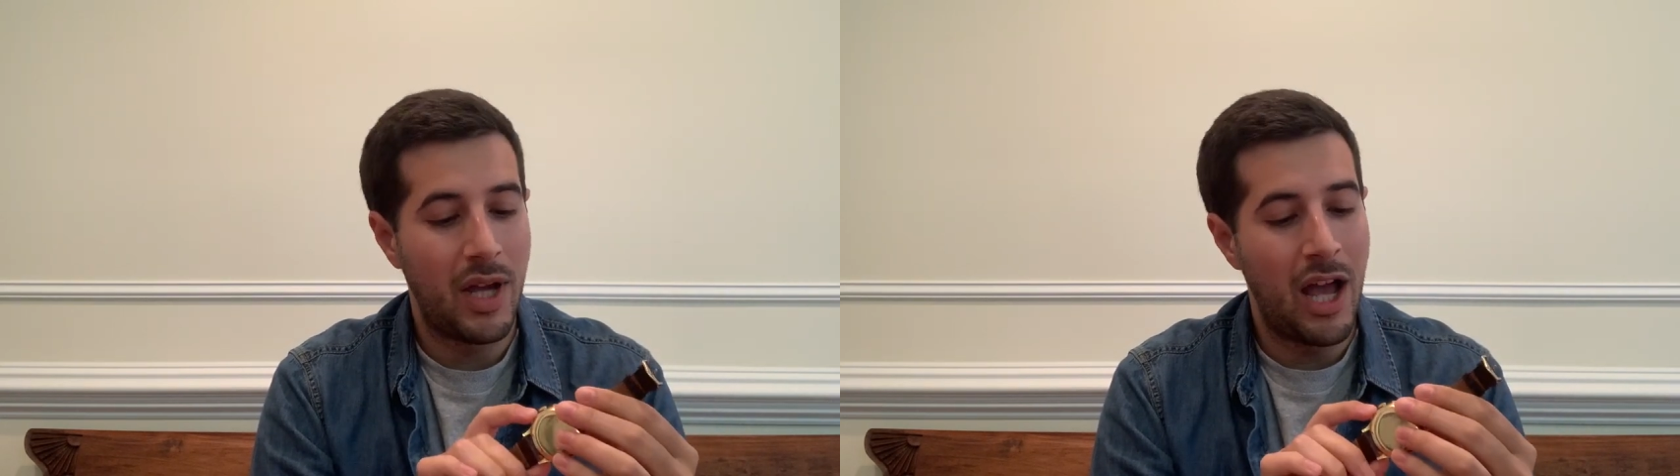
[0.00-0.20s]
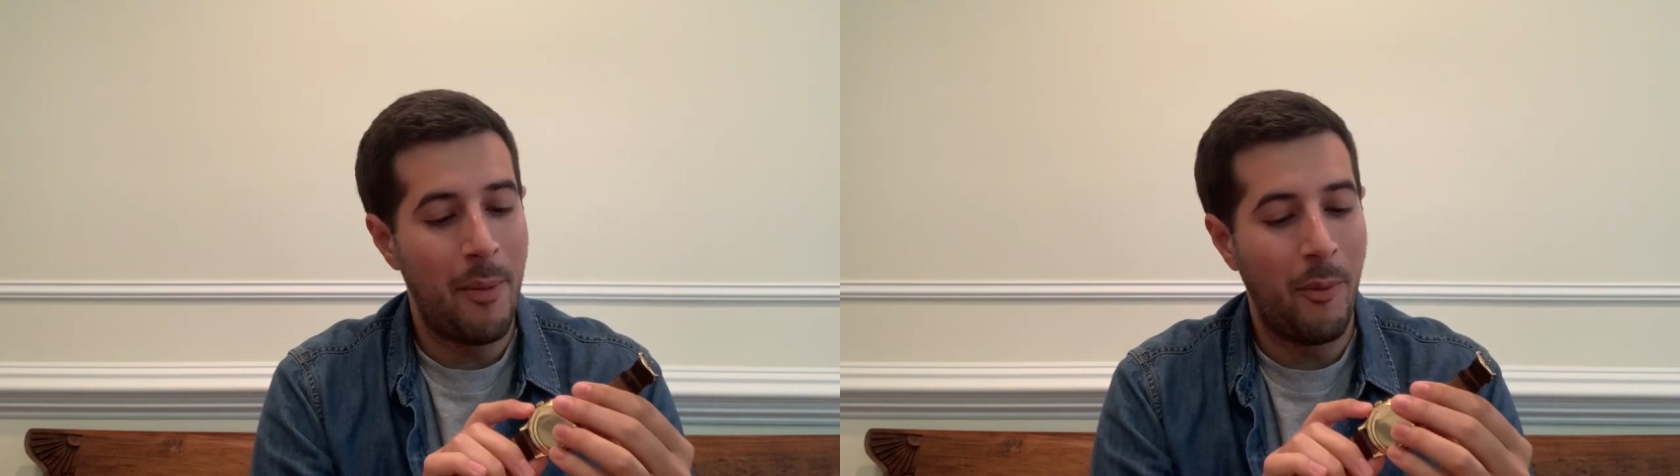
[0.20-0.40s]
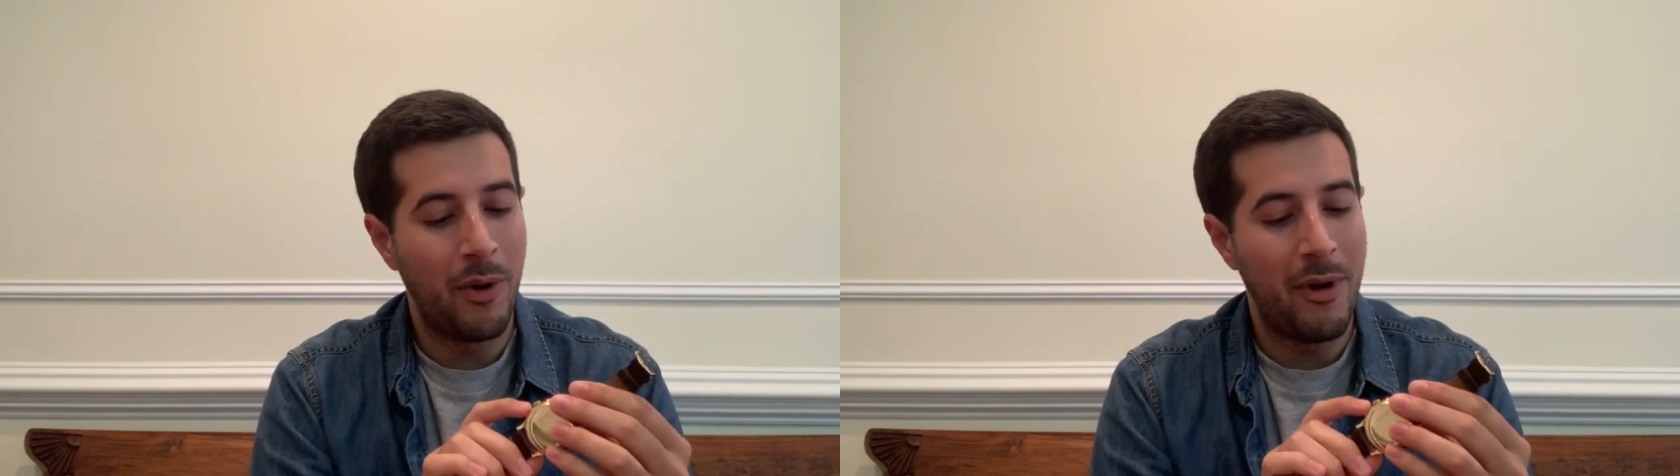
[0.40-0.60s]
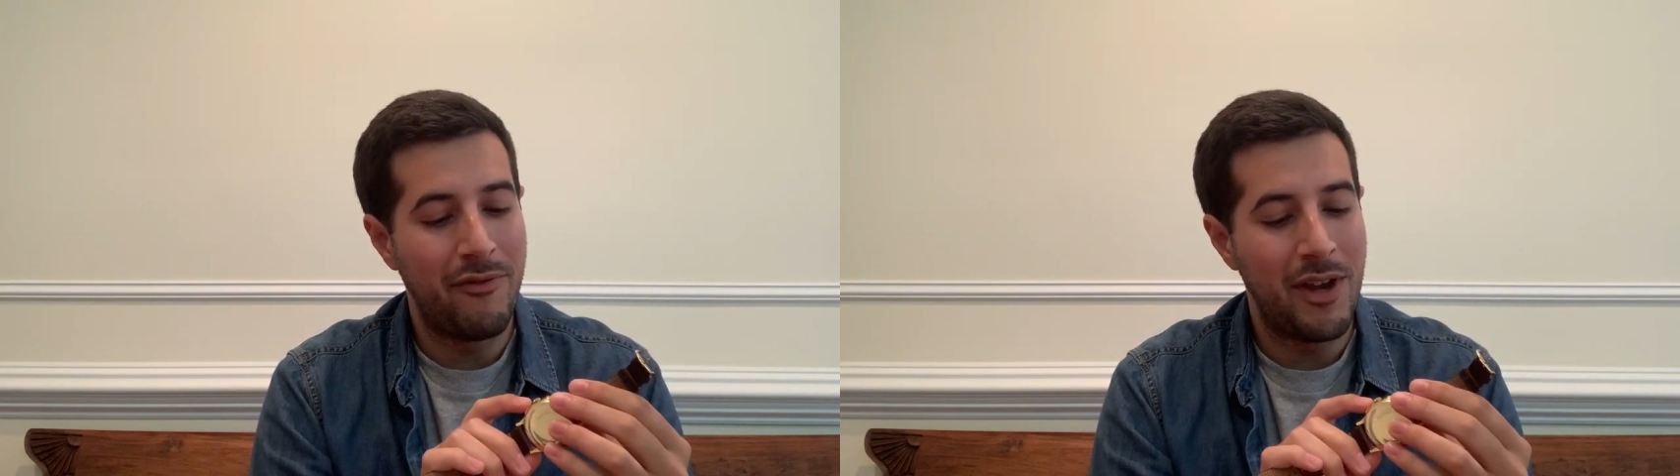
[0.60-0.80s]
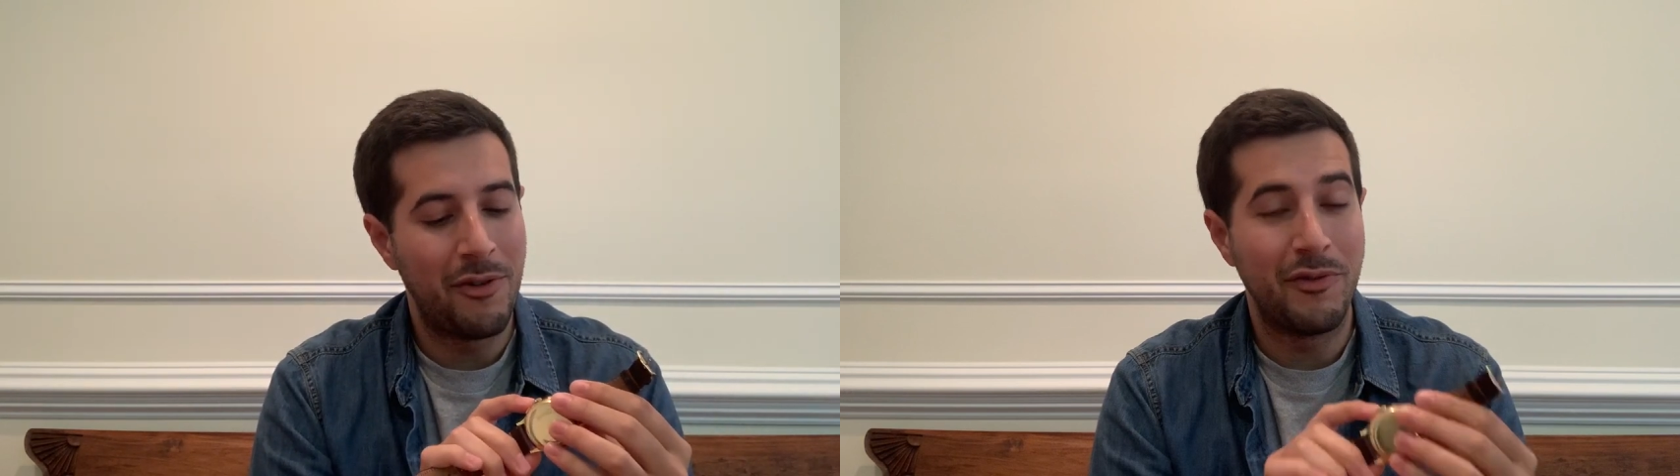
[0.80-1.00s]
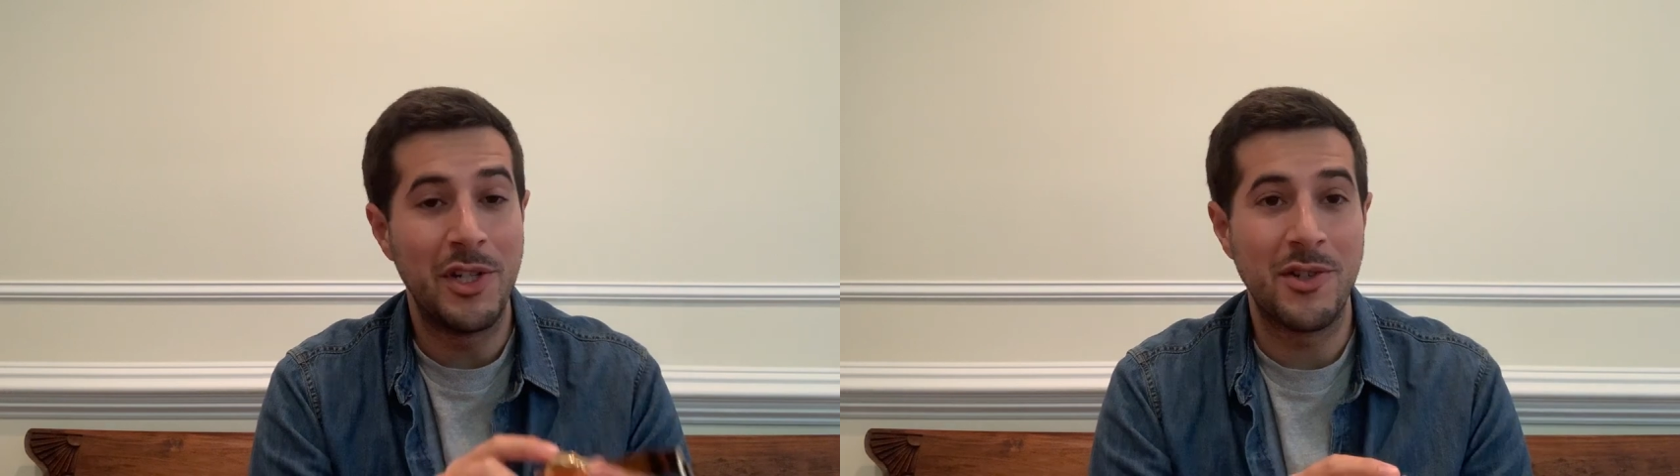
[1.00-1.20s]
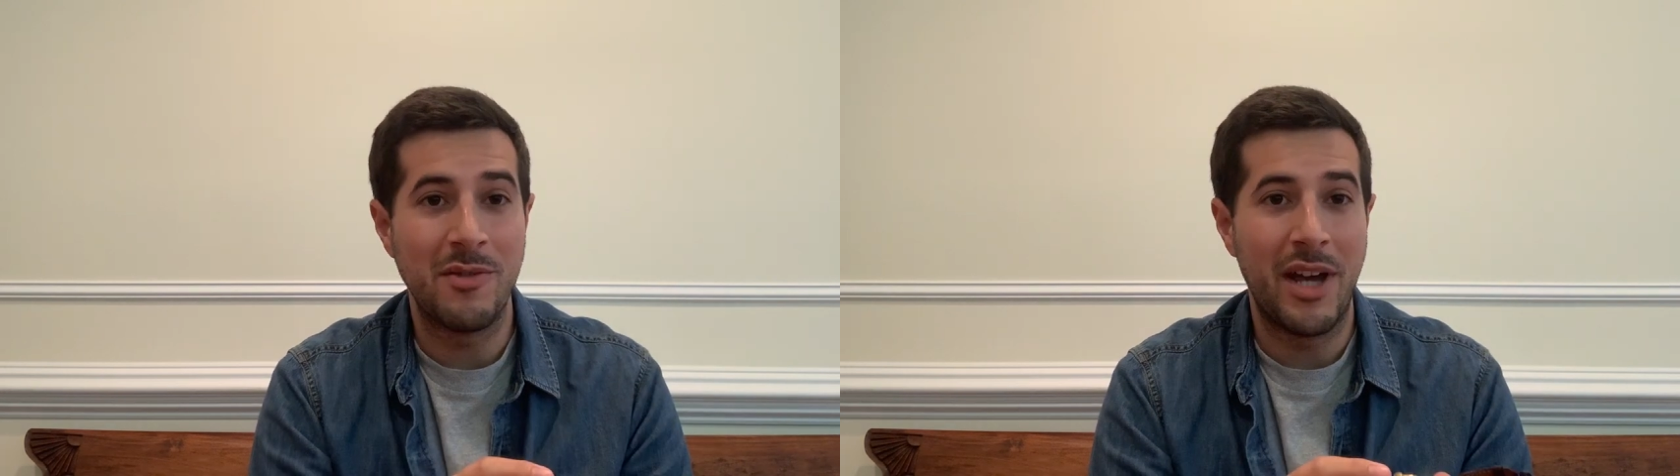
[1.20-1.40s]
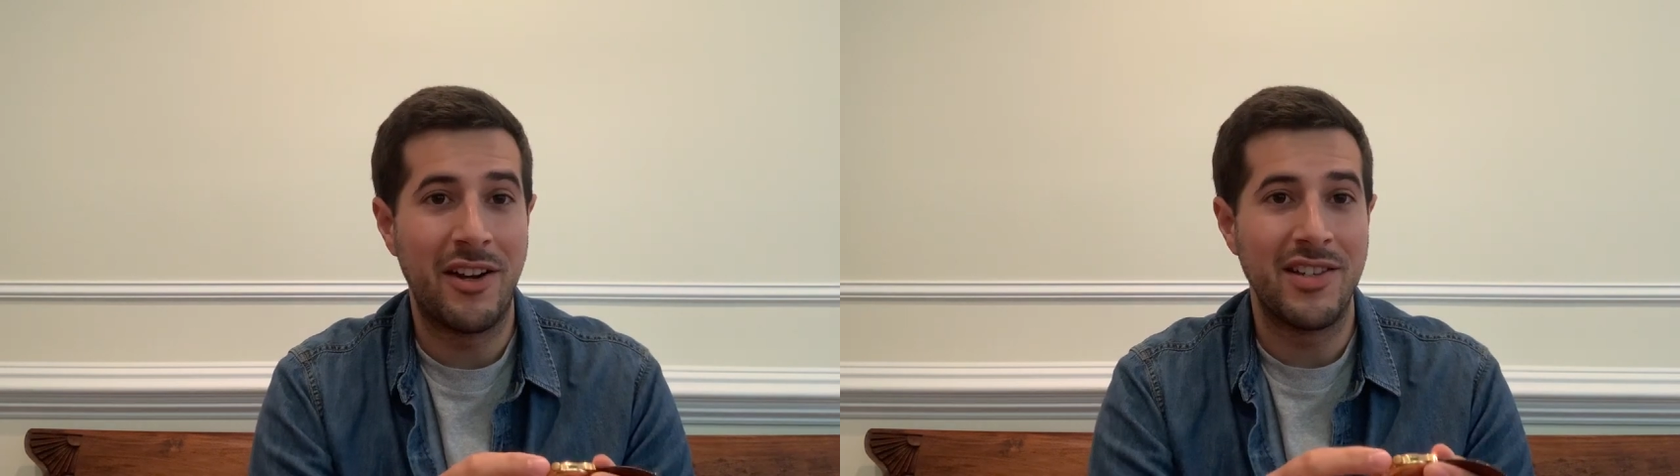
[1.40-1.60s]
Um, one of my favorite features
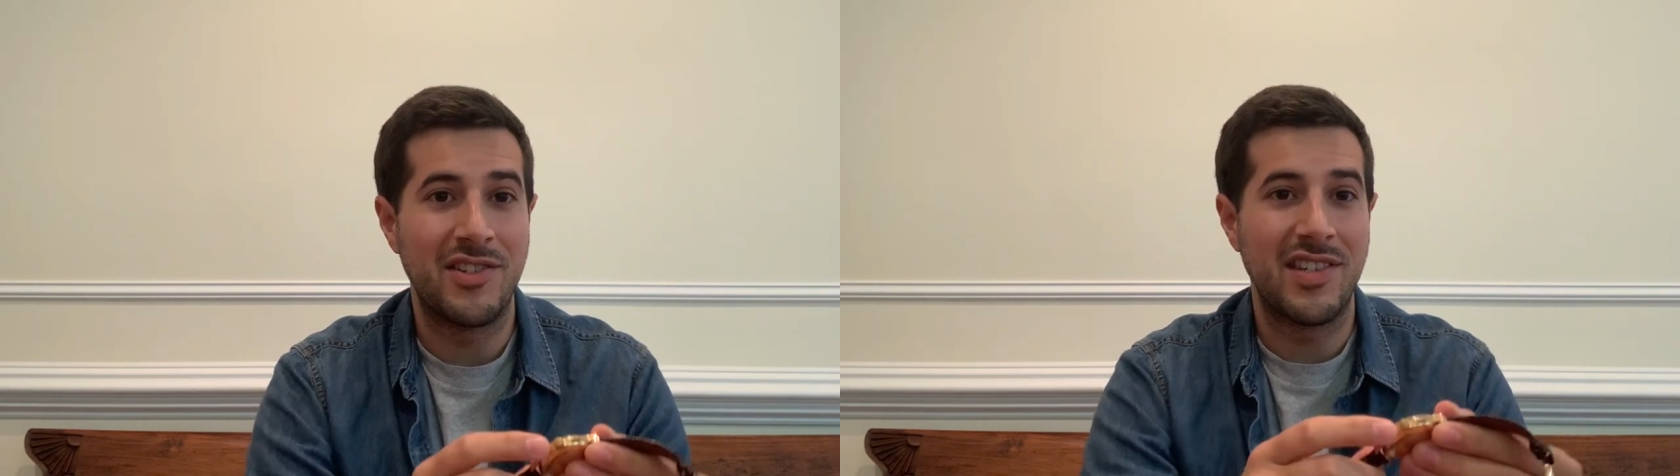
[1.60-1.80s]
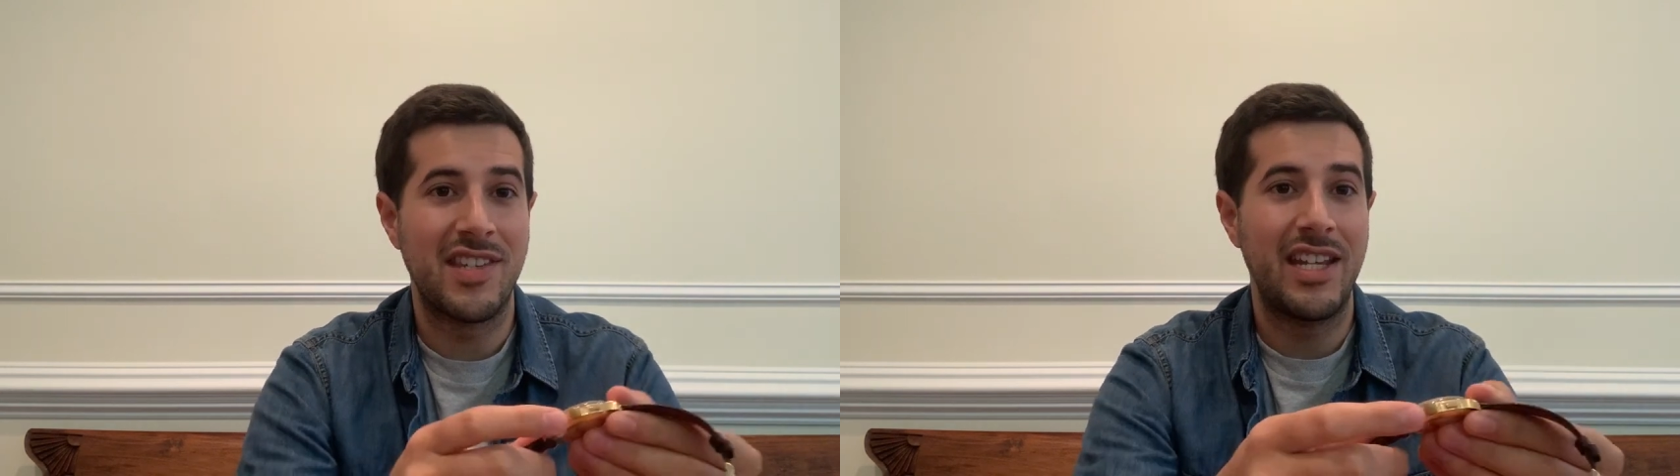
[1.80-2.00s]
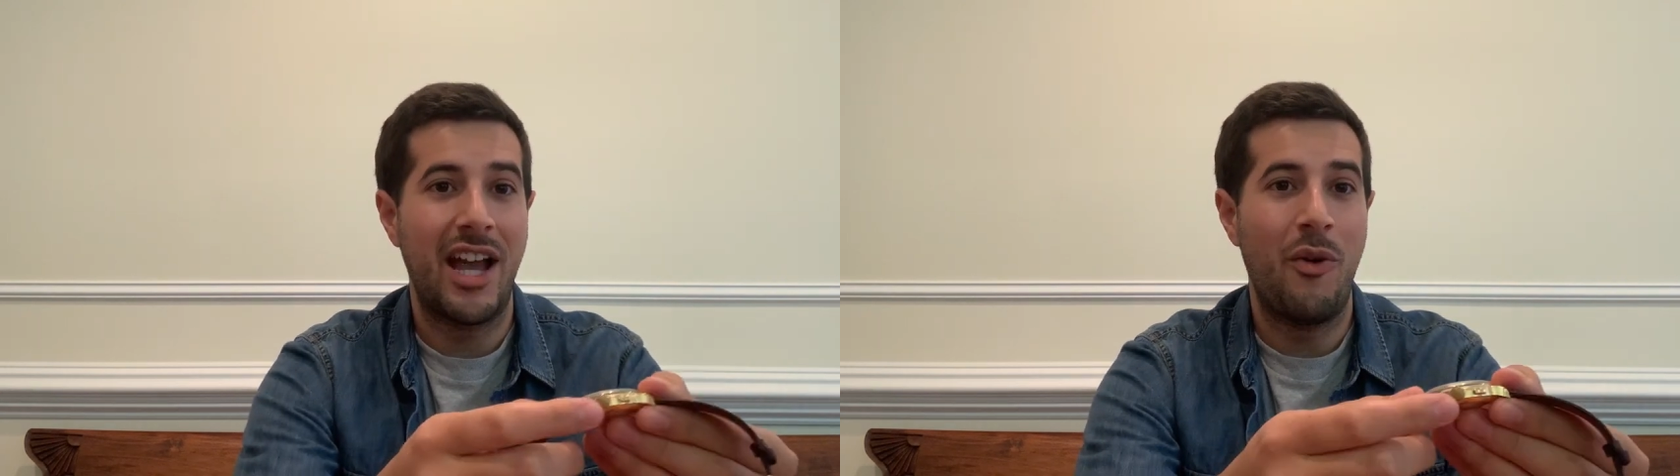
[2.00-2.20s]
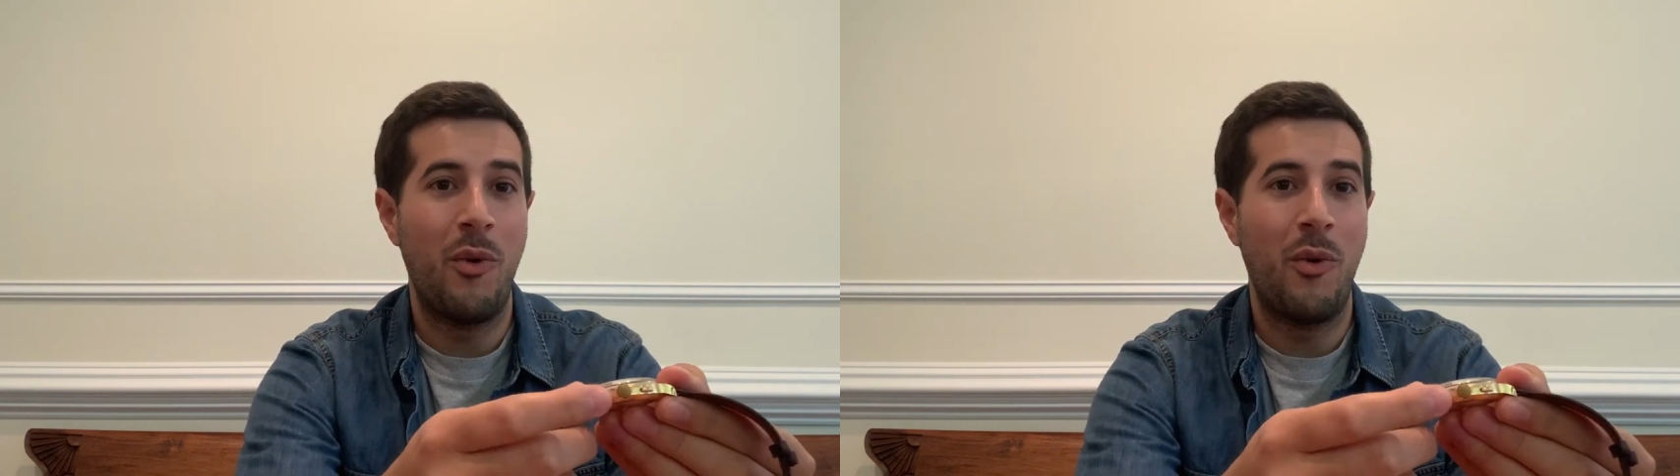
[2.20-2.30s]
about it is just seeing how